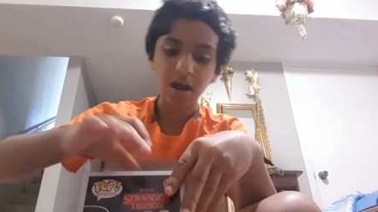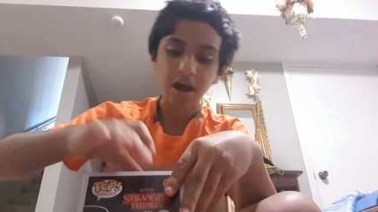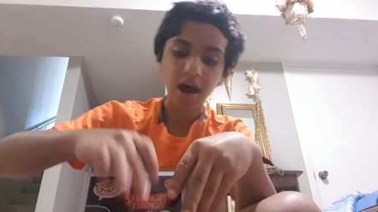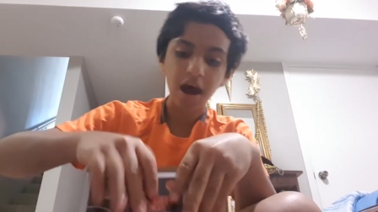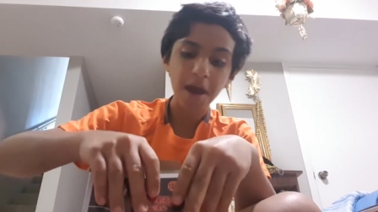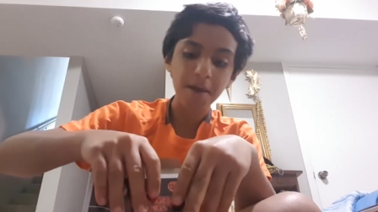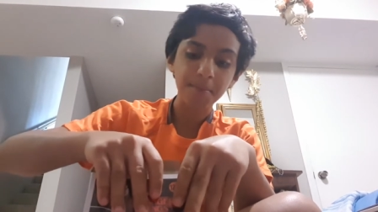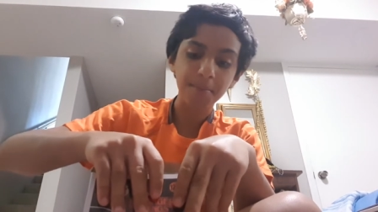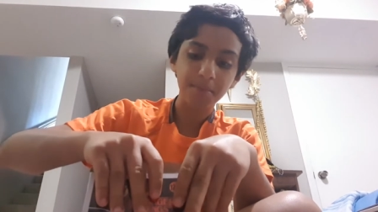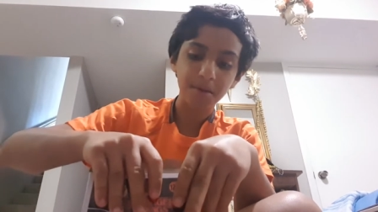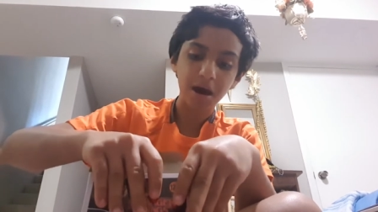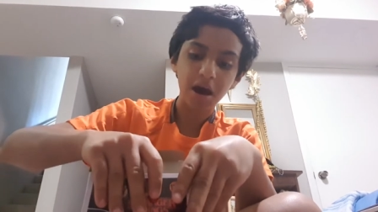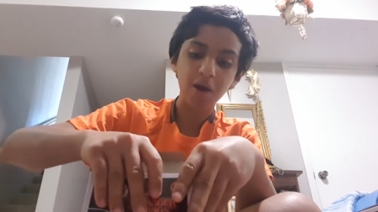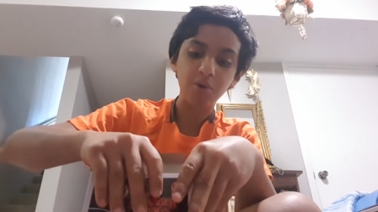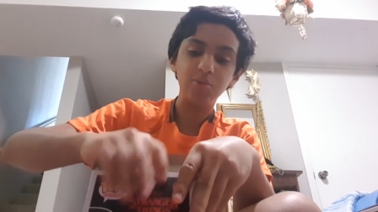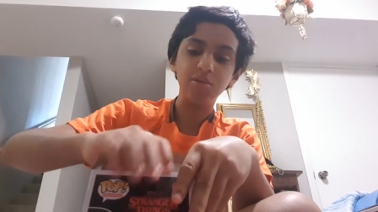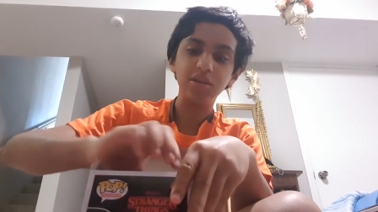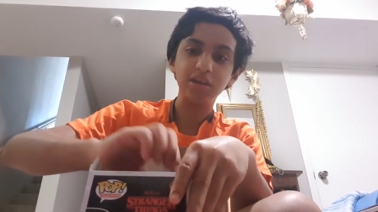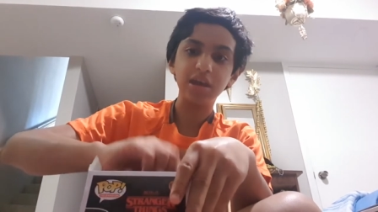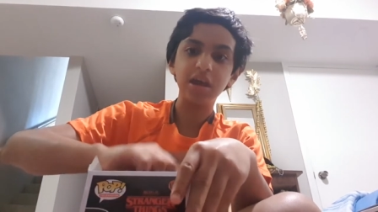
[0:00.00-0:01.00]
I'm I
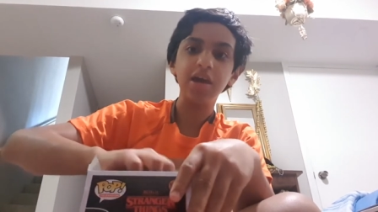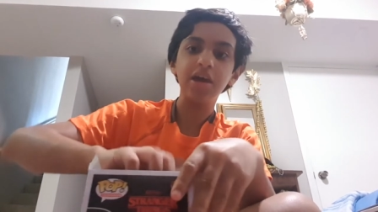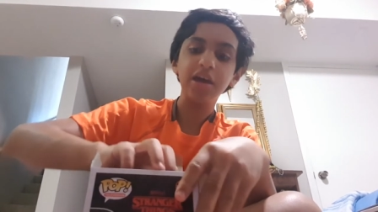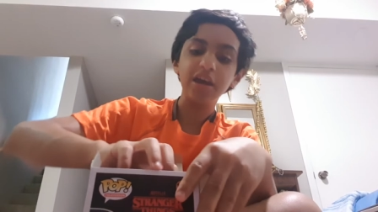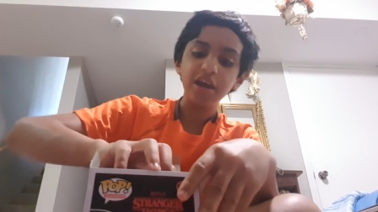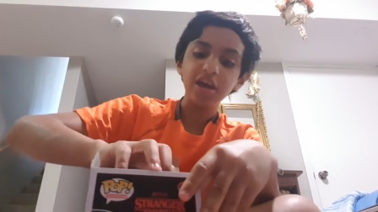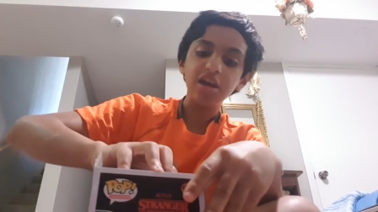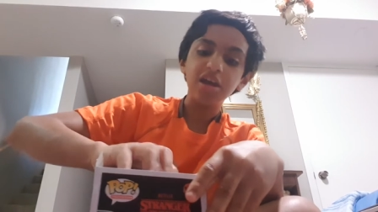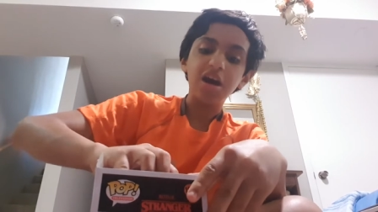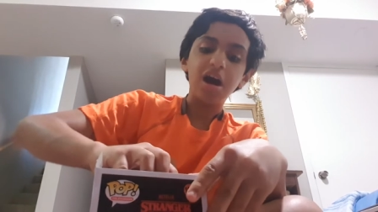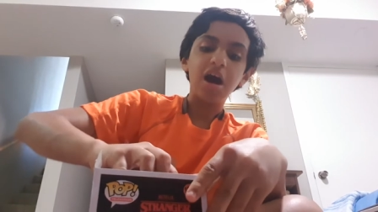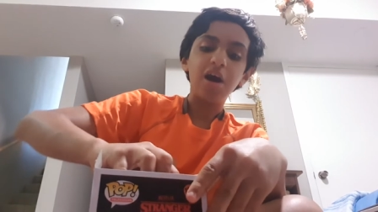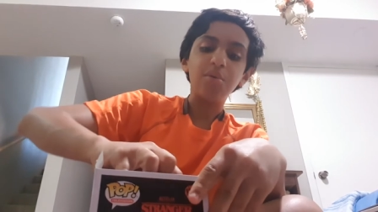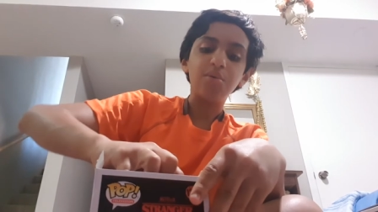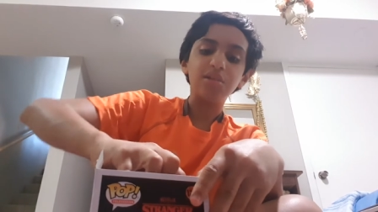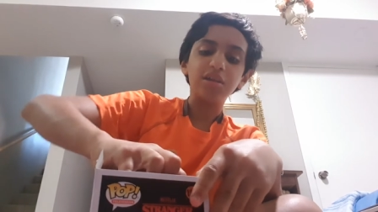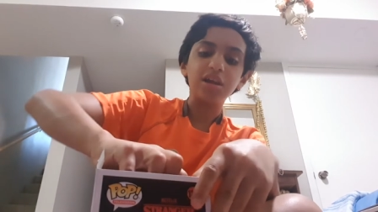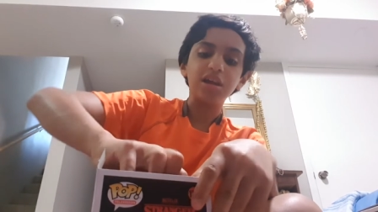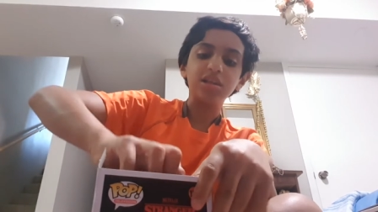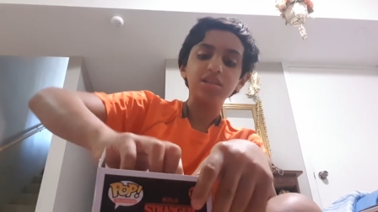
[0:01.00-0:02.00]
will get I
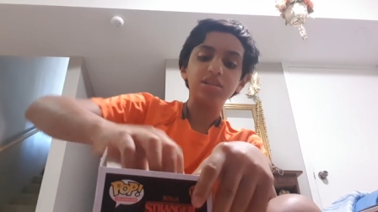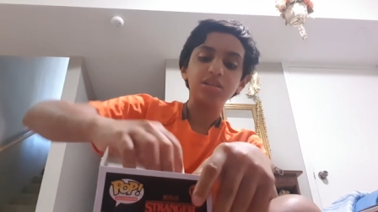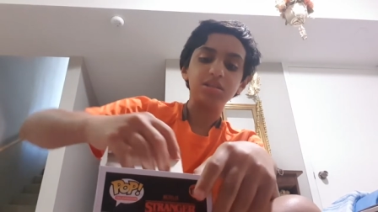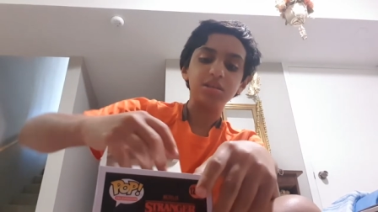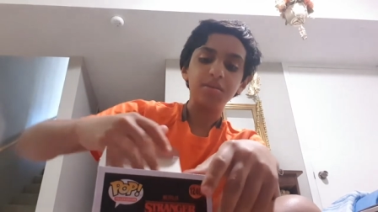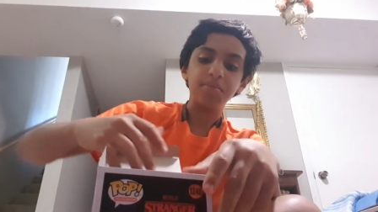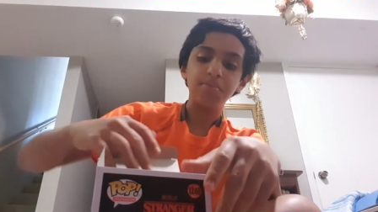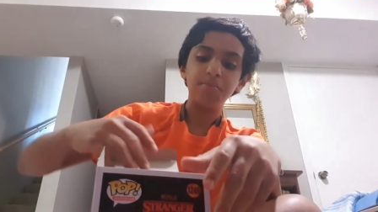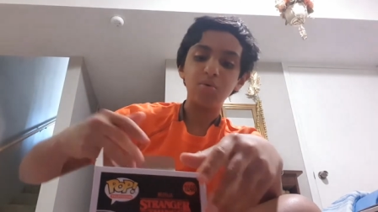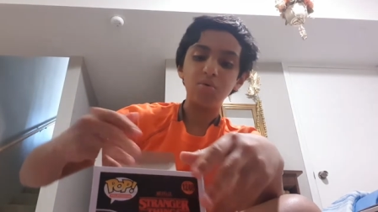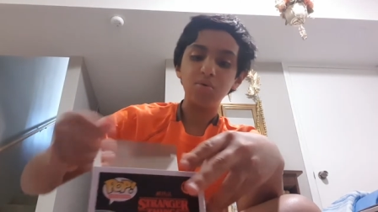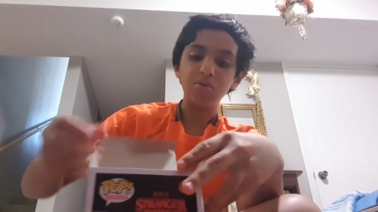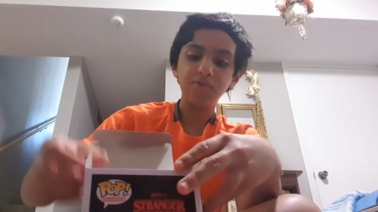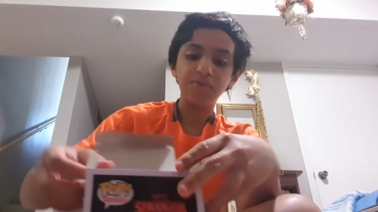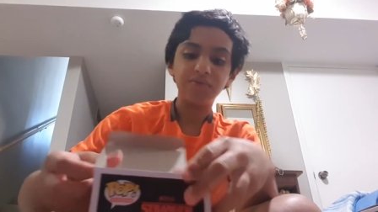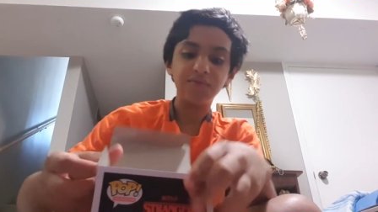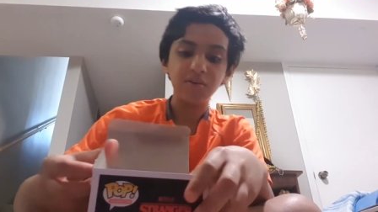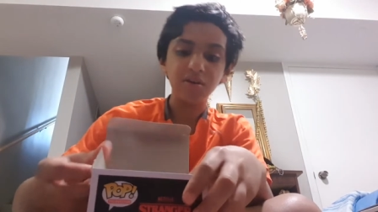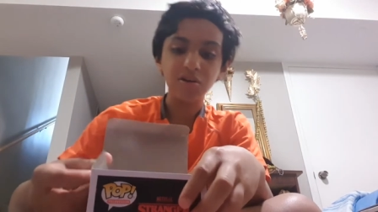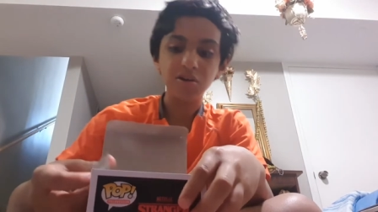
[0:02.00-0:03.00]
will get some more
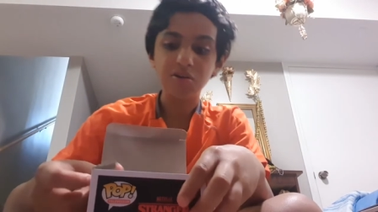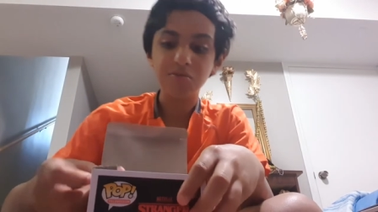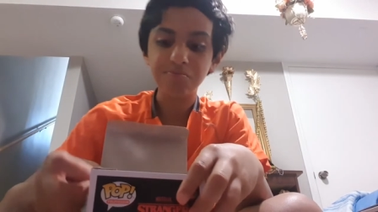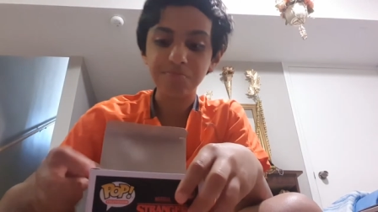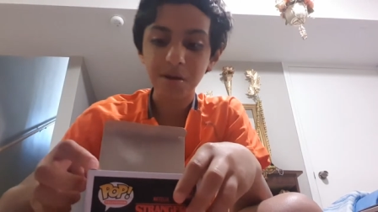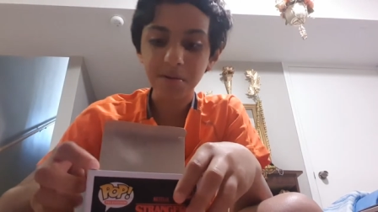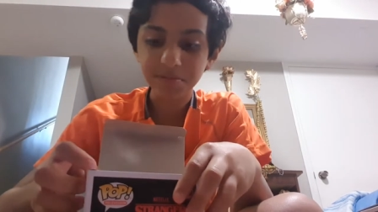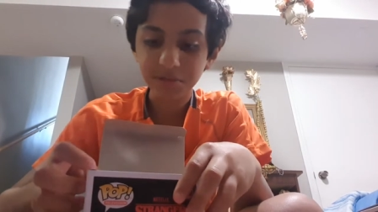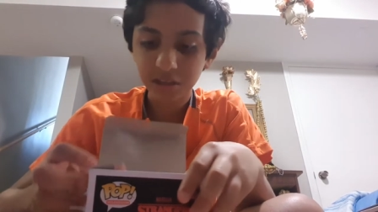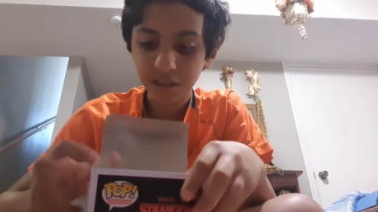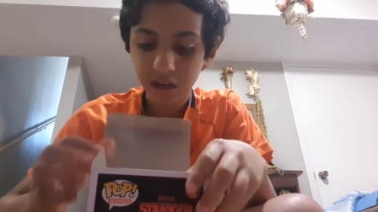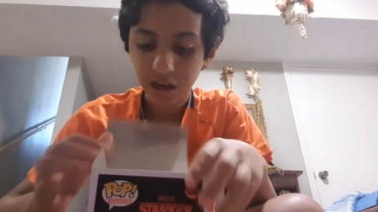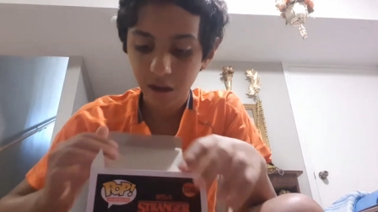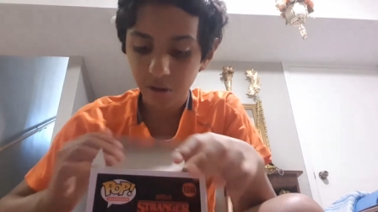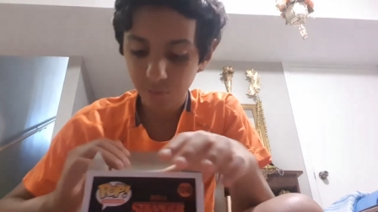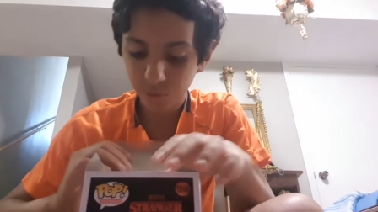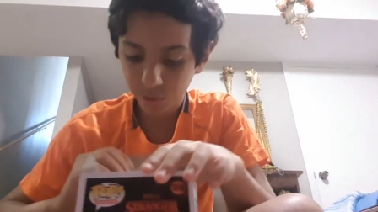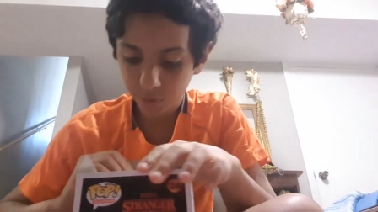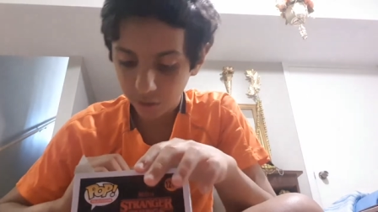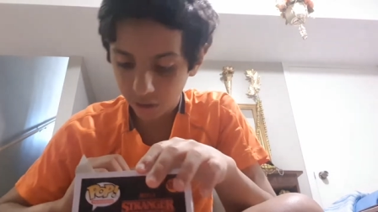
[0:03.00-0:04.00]
Funko Pops, and I
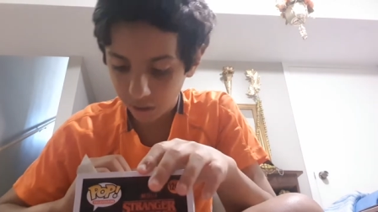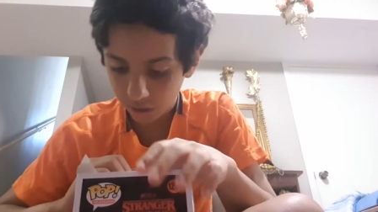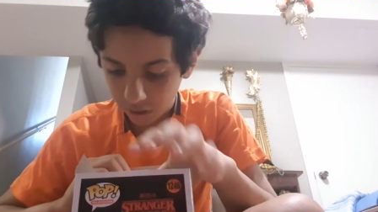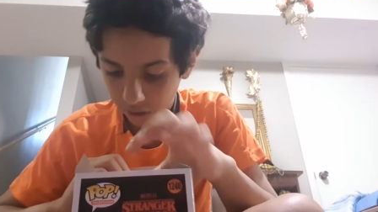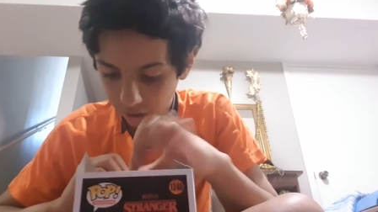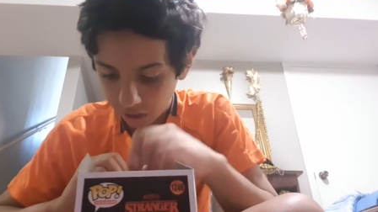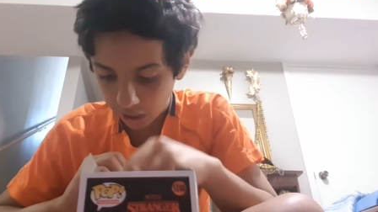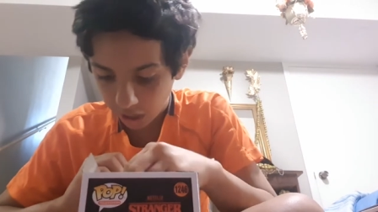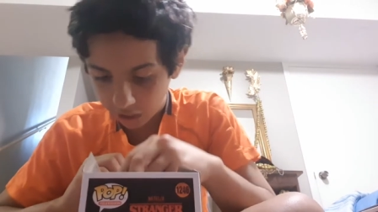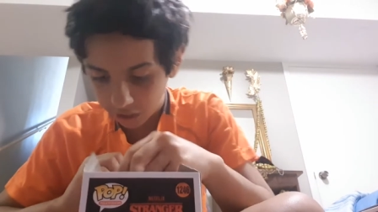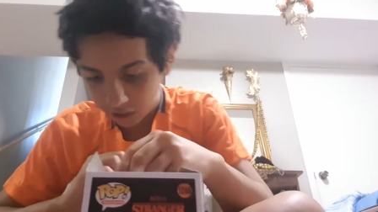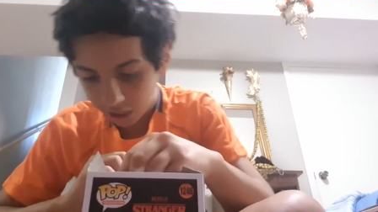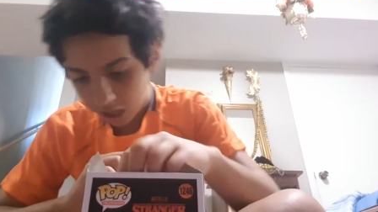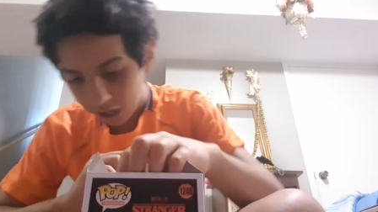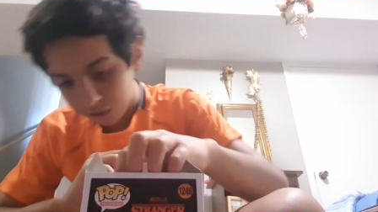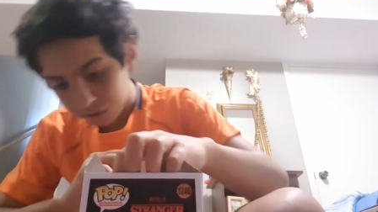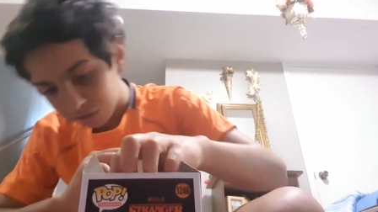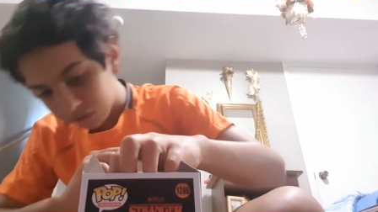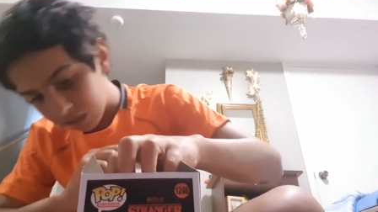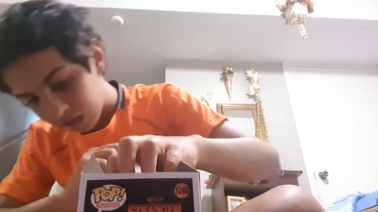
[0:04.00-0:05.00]
will guys I